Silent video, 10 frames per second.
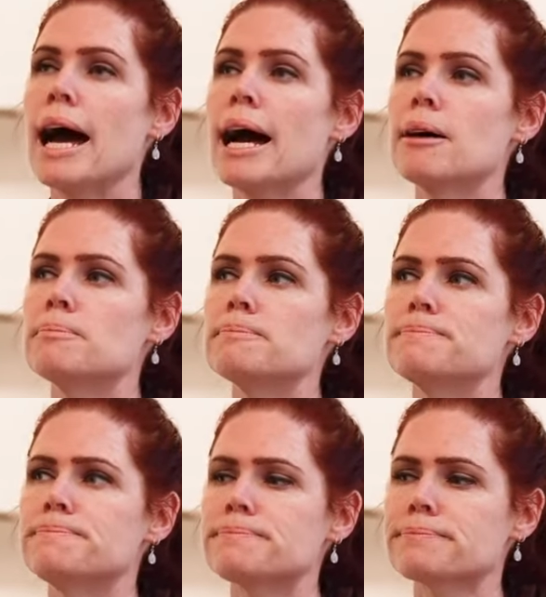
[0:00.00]

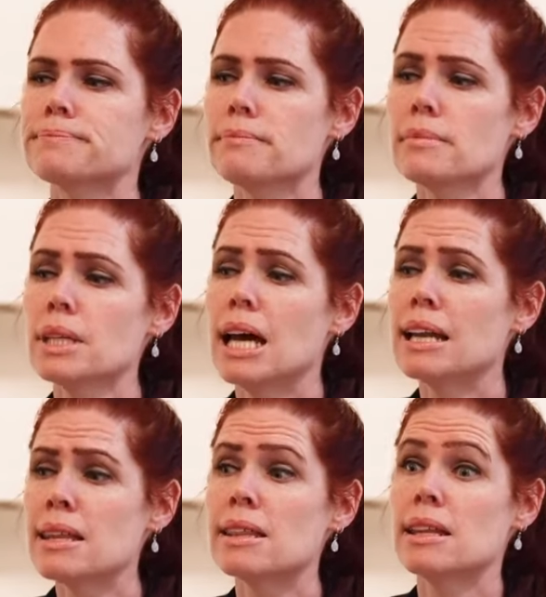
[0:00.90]

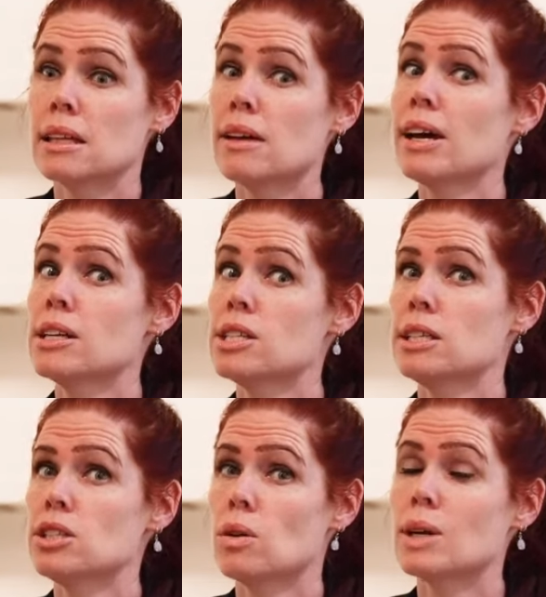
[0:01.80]
Another thing that I've
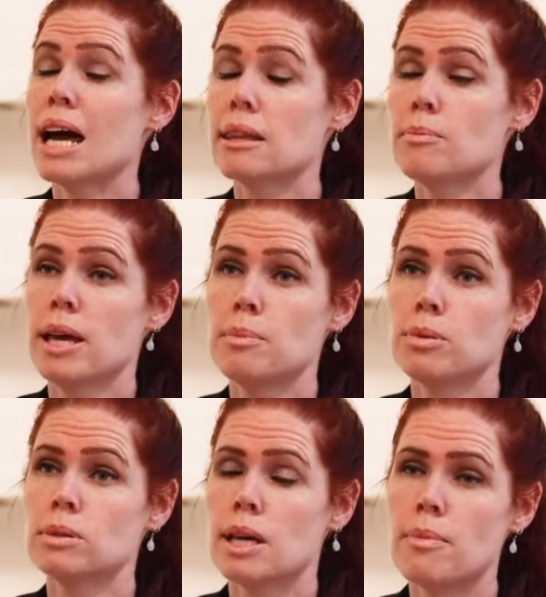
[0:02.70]
actually told other
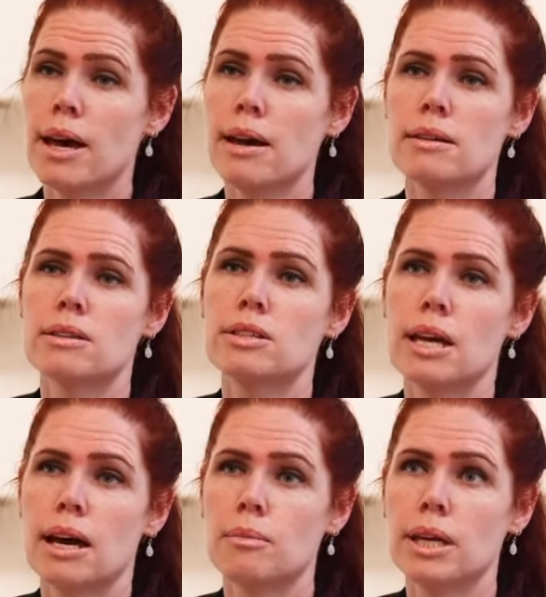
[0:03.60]
people about
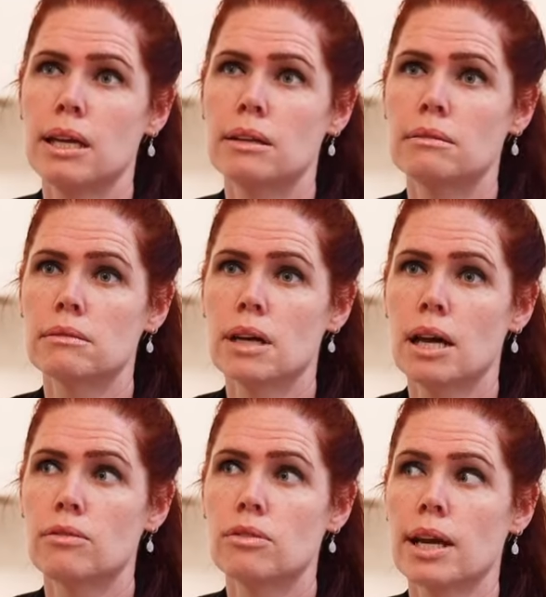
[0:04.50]
in
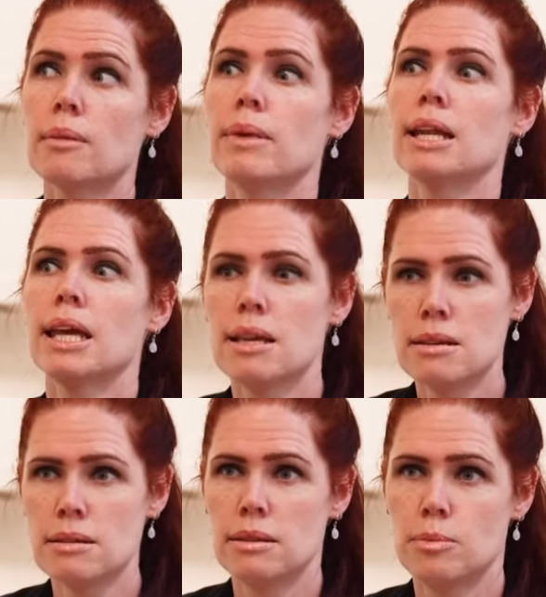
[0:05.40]
kind of
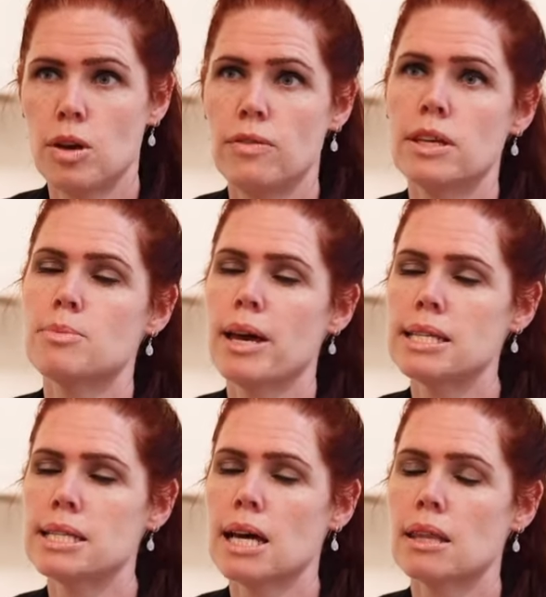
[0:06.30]
recommending the perfect
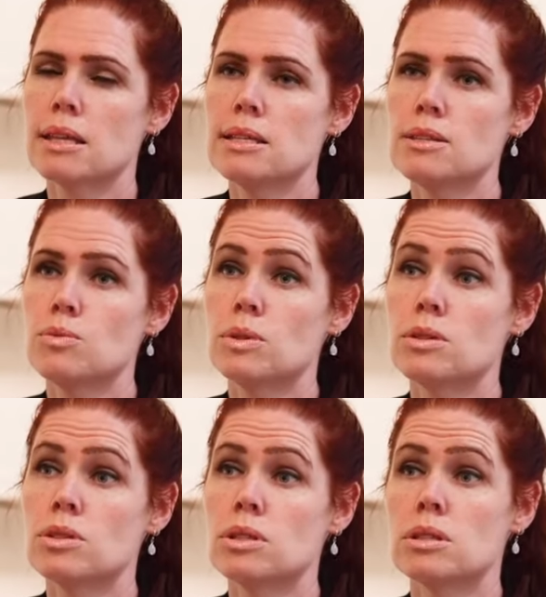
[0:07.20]
space to others
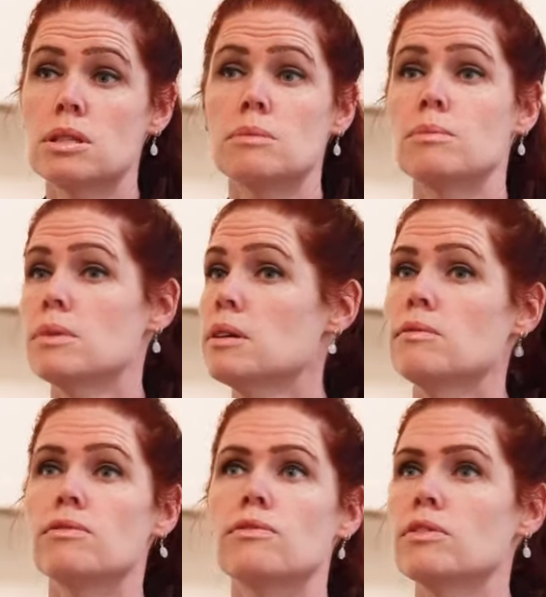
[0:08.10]
was just
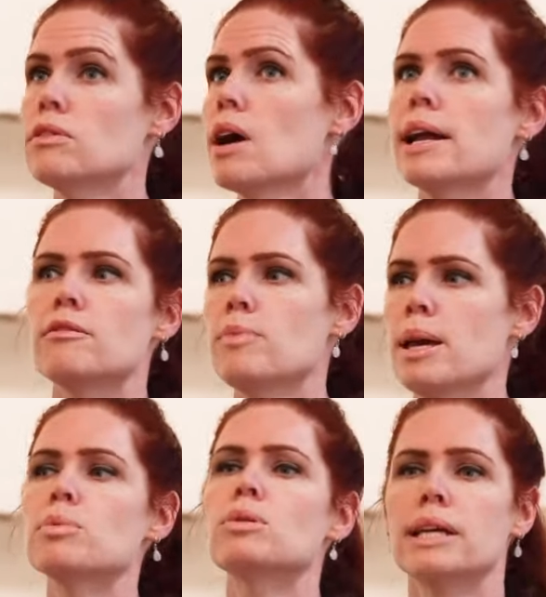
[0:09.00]
the variety of
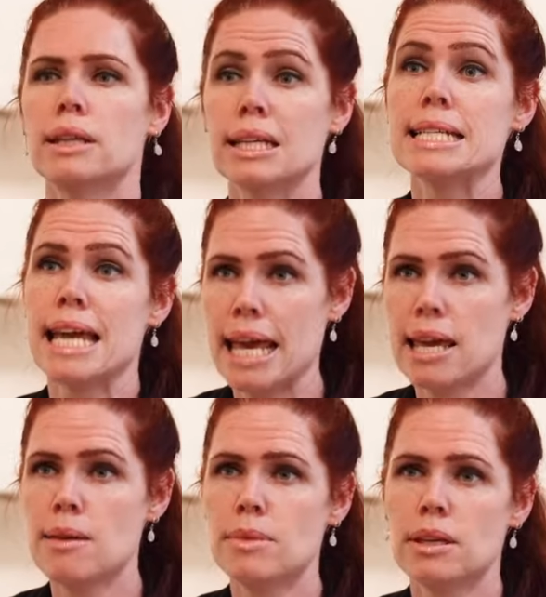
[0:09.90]
people in the
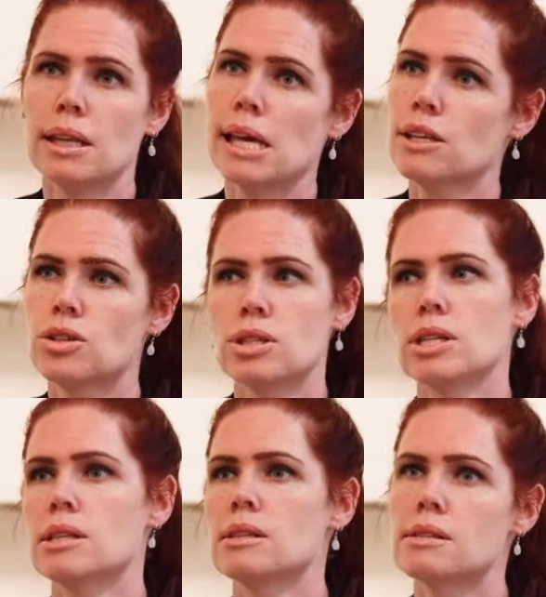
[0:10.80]
team, the
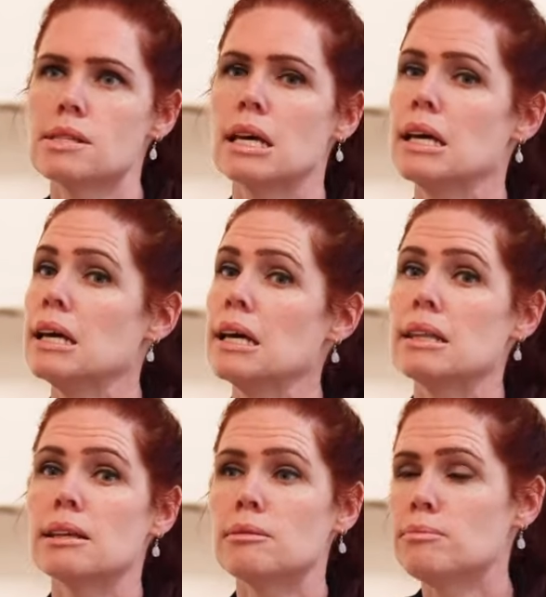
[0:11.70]
electricians,
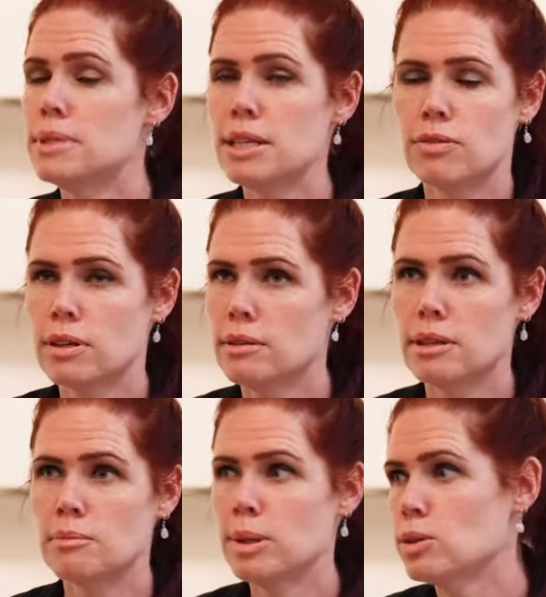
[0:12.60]

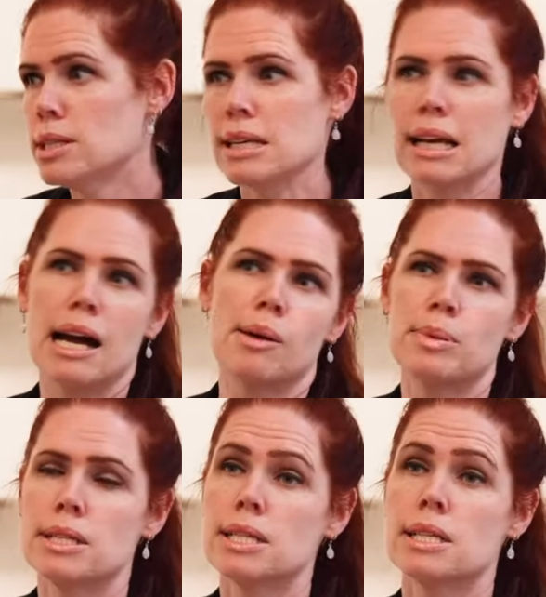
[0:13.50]
the builders and
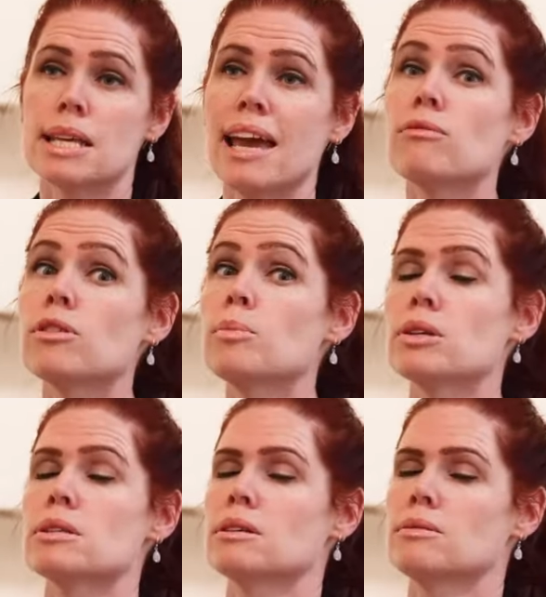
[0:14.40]
carpenters. Every
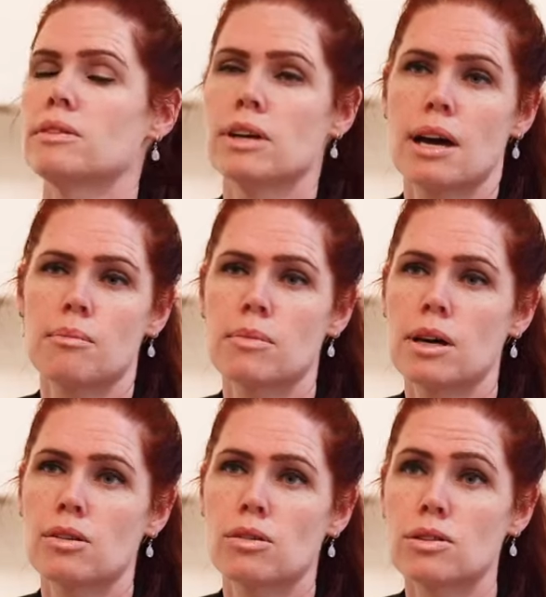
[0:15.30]
person that we've come
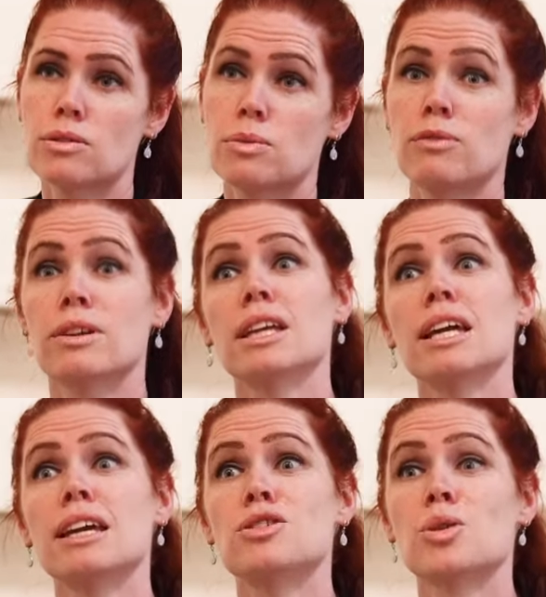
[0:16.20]
across, we've
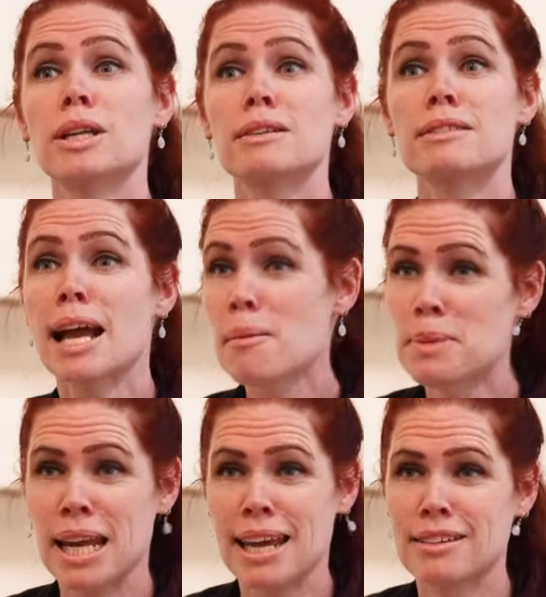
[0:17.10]
really enjoyed their
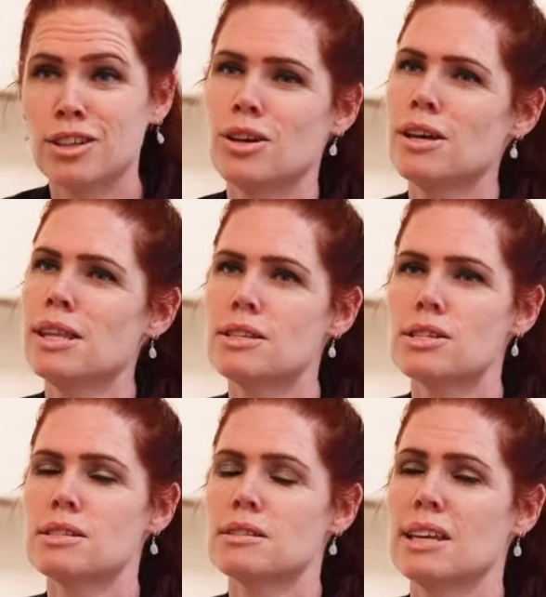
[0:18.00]
company. You know, they're
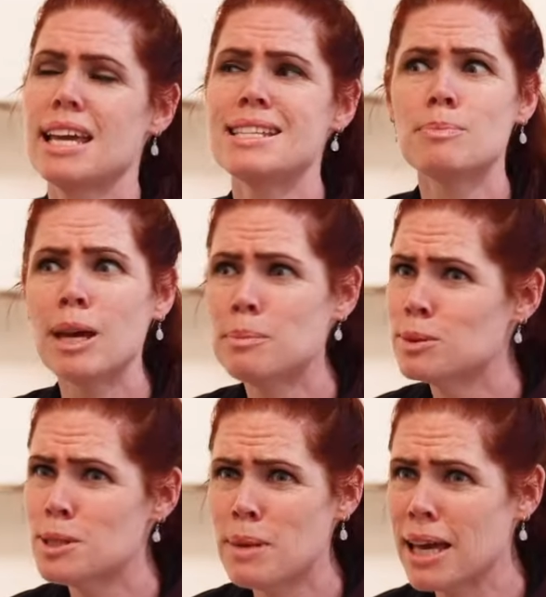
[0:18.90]
just easy
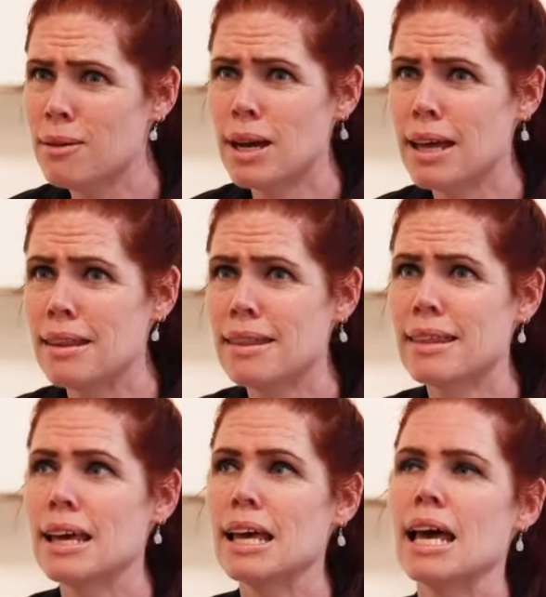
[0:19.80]
people to be with.